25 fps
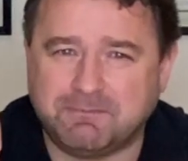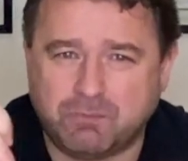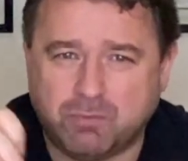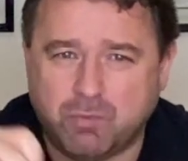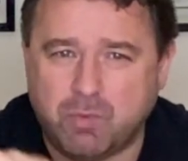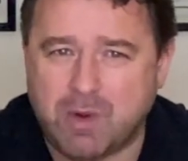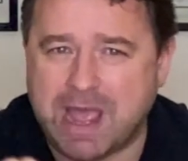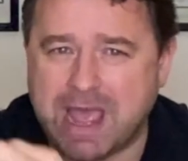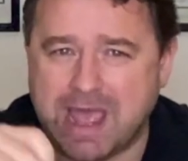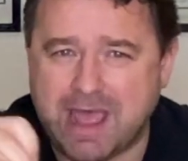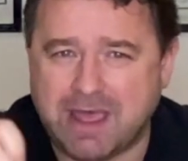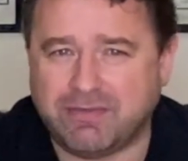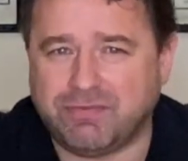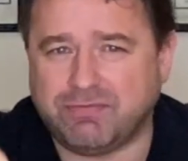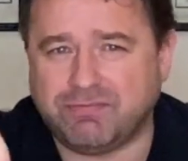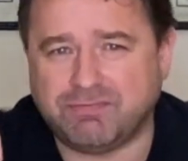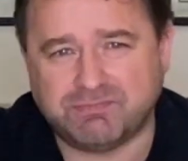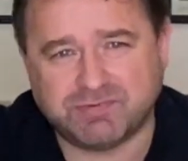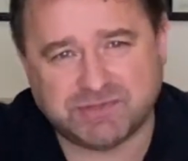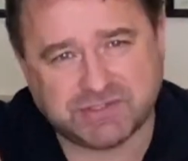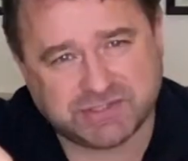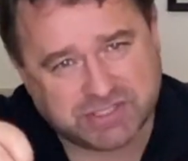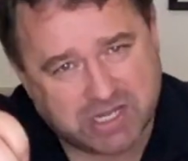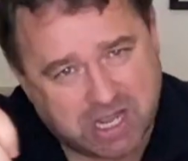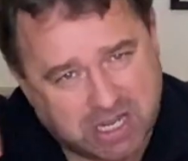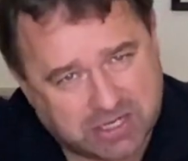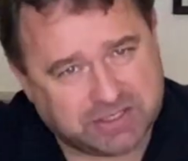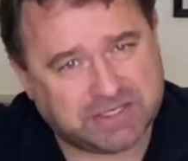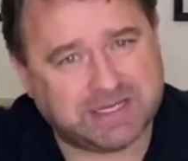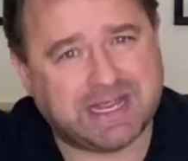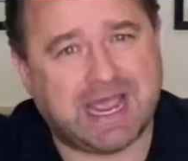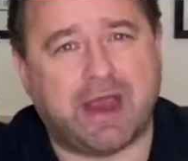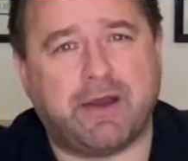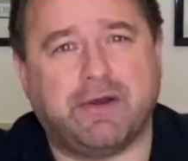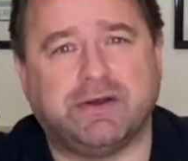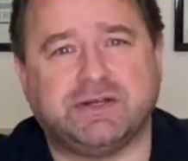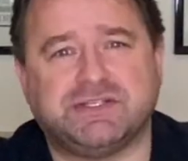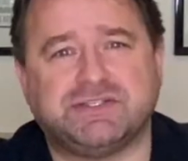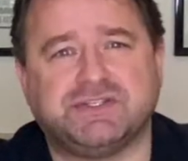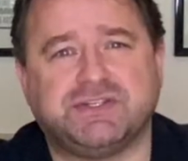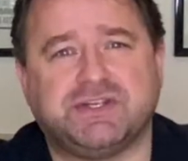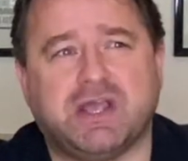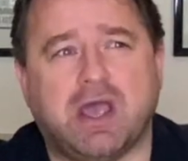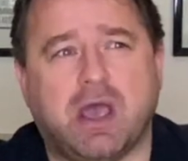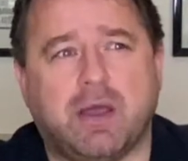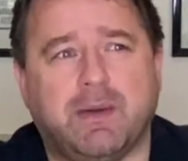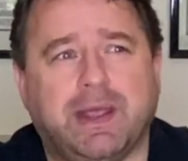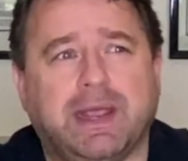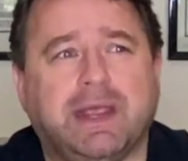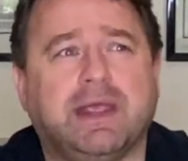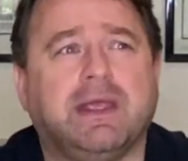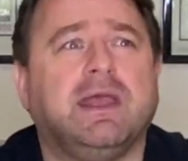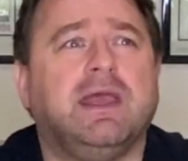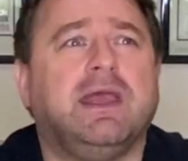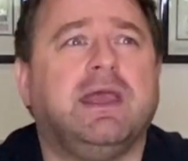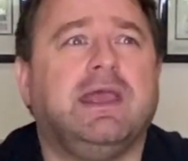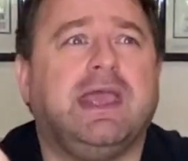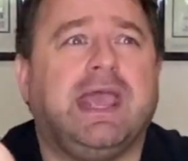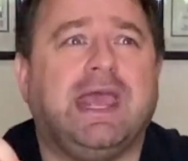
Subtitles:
where certain characters are going